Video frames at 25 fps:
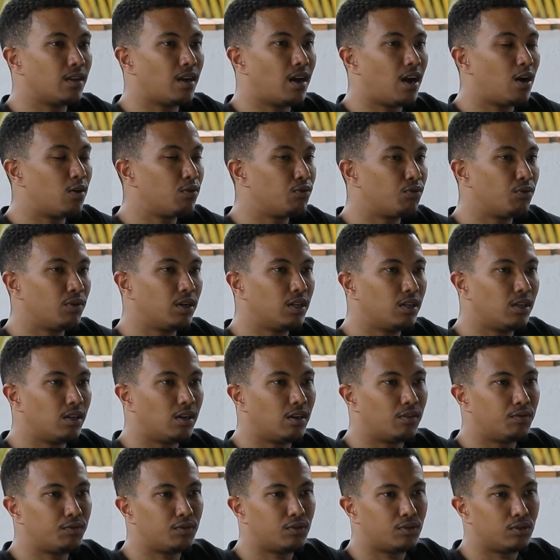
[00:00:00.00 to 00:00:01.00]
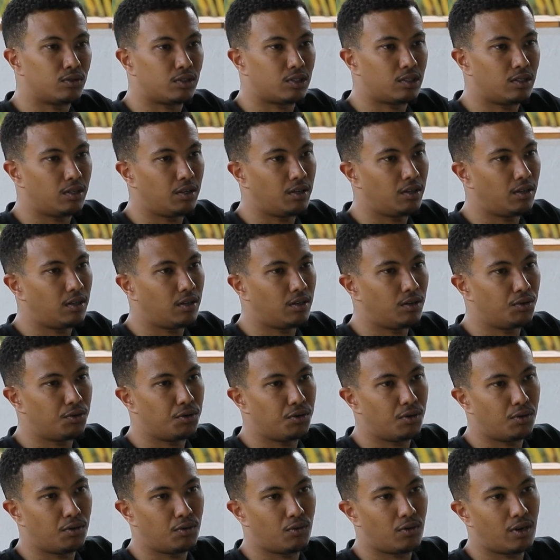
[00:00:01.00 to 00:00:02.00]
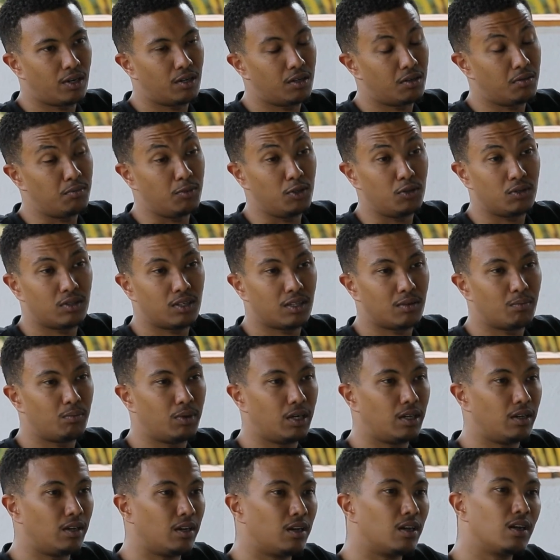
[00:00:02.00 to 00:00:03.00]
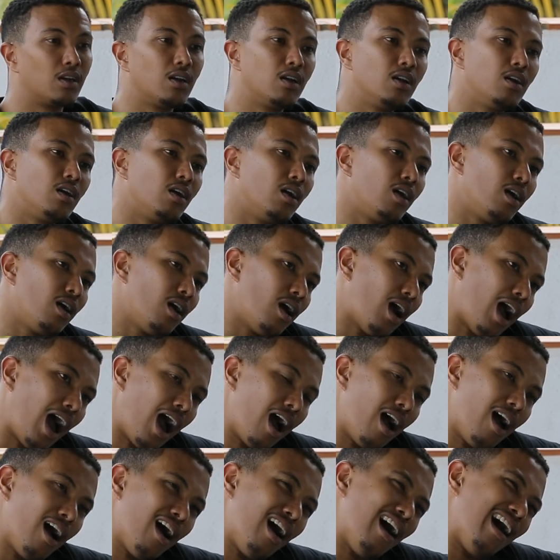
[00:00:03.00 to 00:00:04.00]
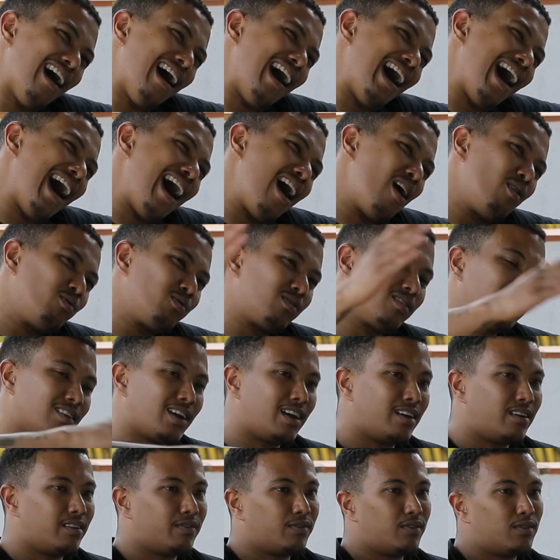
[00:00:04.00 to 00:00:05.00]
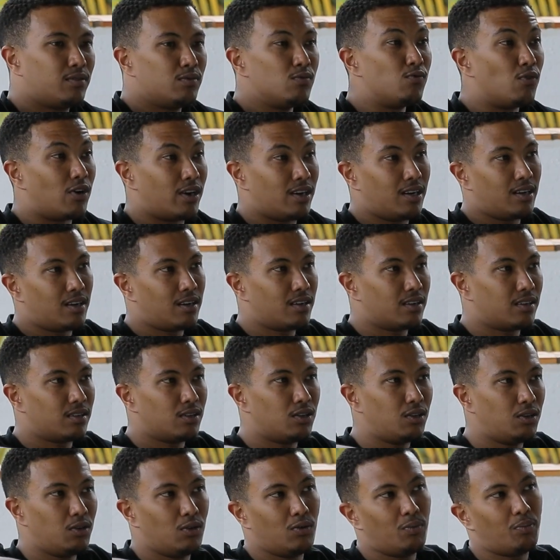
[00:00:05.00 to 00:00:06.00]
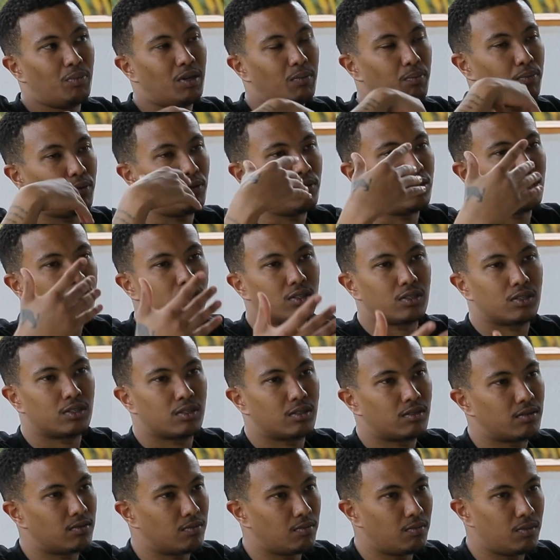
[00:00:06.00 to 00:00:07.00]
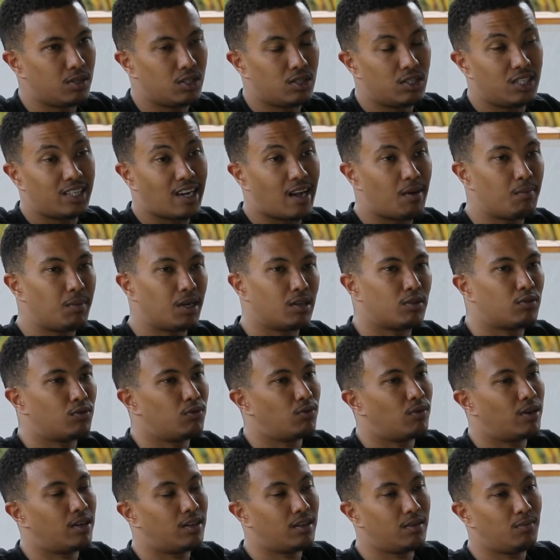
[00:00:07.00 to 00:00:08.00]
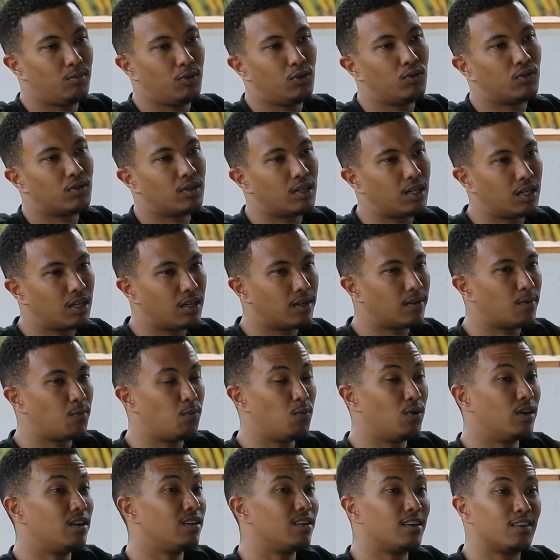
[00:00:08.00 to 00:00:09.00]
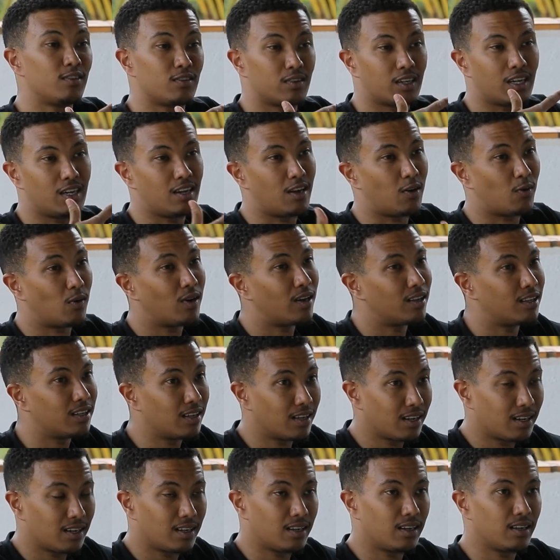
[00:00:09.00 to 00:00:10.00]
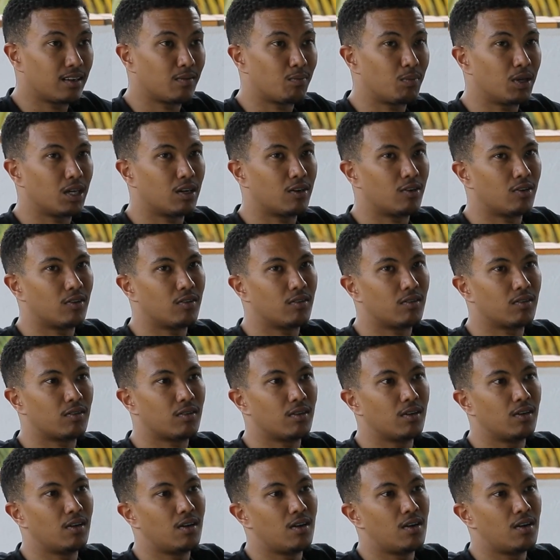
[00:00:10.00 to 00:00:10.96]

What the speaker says: I would really love to see, you know, Rwandan music being outside of Rwanda. You know, people just jamming to Rwandan music when there's Kinyarwanda in it, because